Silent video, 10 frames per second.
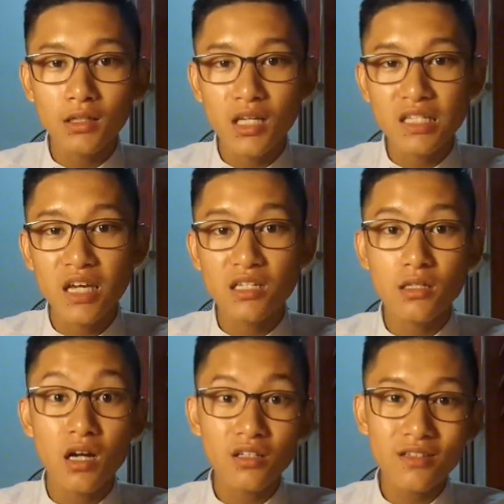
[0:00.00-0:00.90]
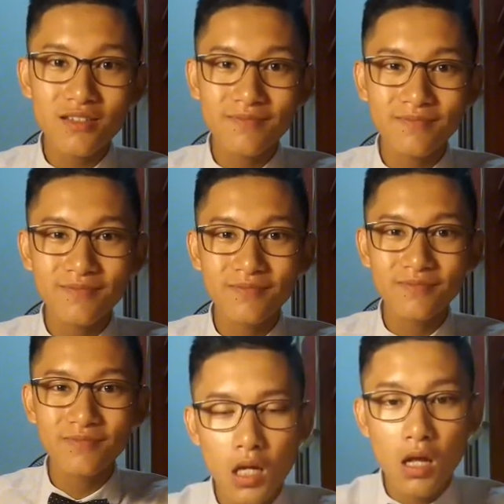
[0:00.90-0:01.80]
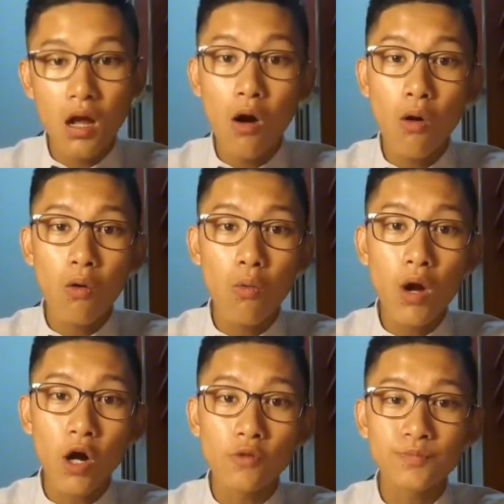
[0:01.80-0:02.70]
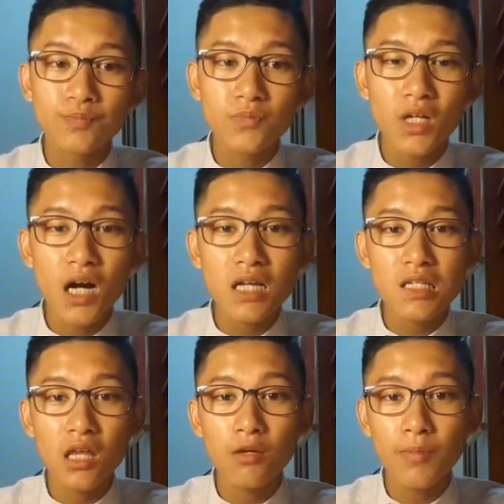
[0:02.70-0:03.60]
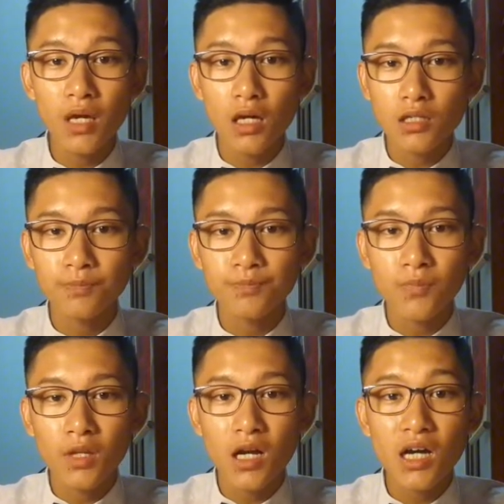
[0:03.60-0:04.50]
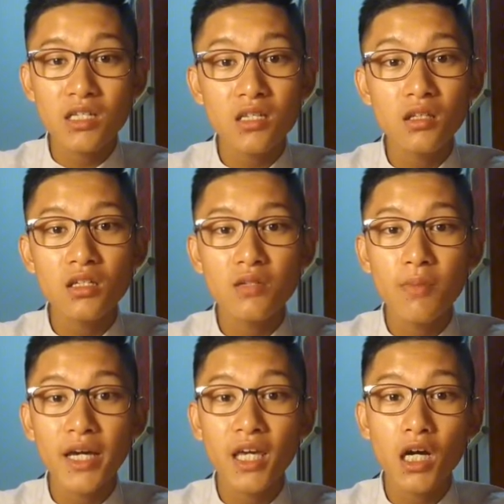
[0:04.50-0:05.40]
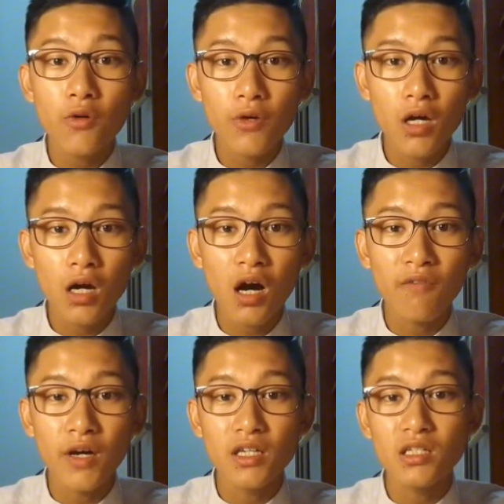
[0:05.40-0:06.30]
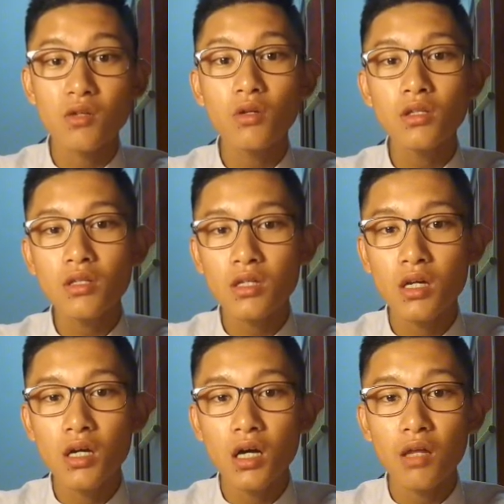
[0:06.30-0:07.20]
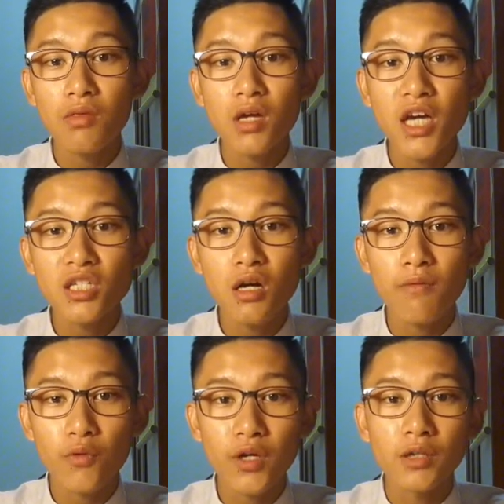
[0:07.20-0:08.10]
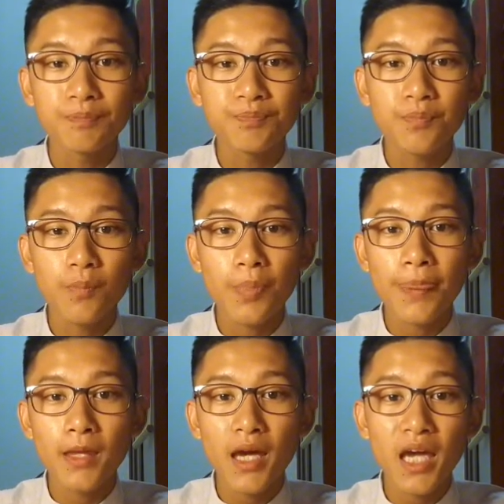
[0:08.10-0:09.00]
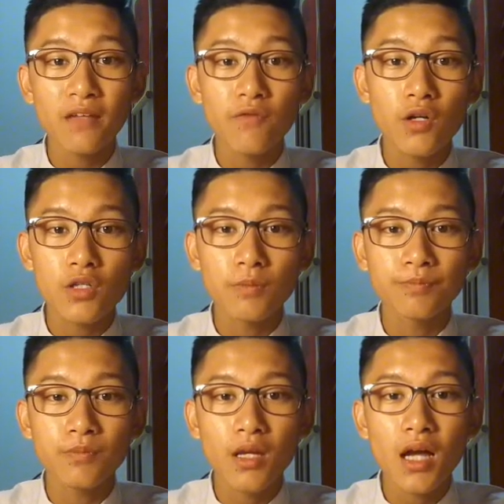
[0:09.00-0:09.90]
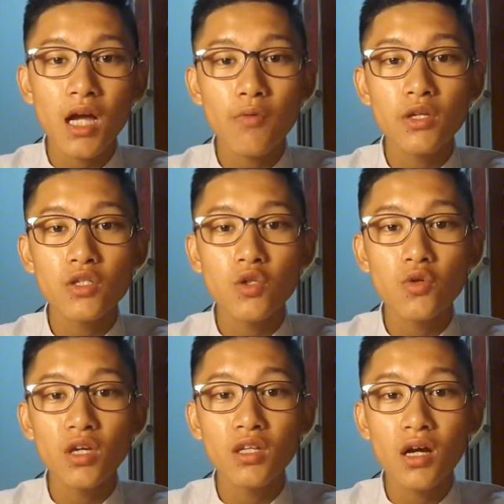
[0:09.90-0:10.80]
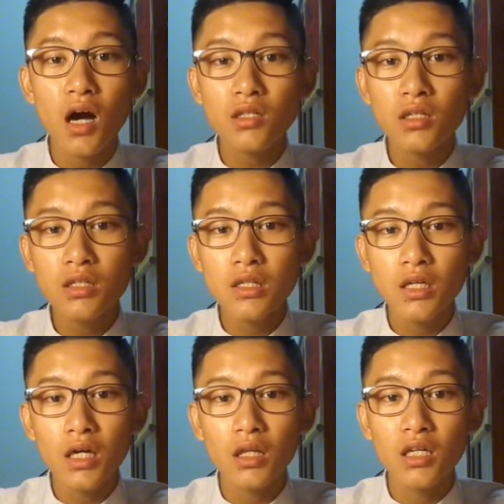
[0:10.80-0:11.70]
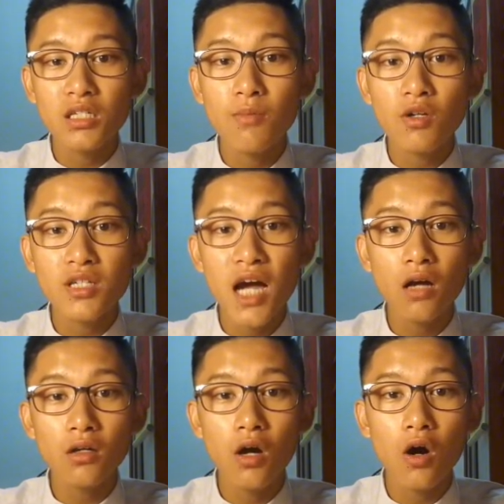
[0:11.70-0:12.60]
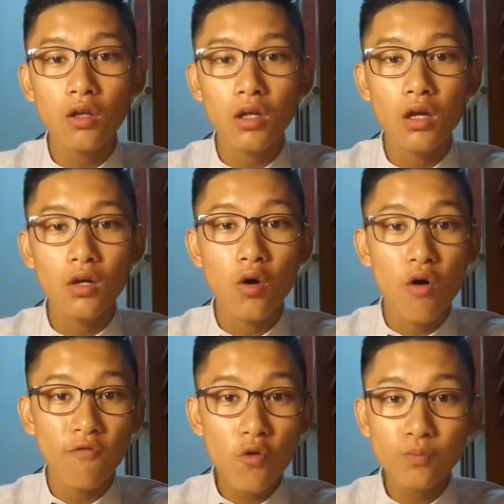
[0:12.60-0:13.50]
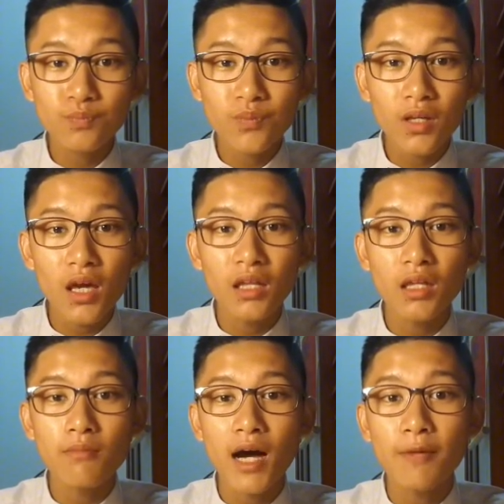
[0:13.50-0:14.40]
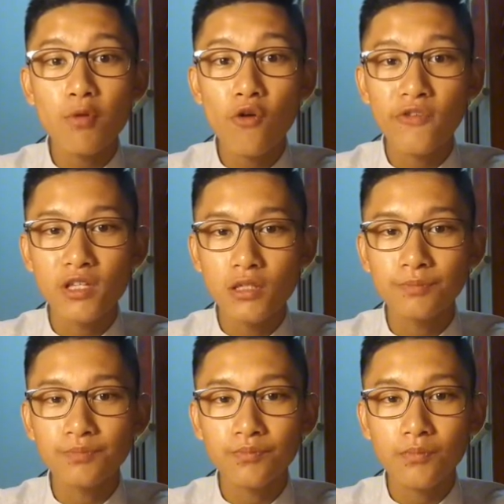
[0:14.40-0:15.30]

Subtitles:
let's get started. Well, as other peers, I started my career of a student at the age of 3. At first, I went to kindergarten in a small town called Kofu in Yanbai province.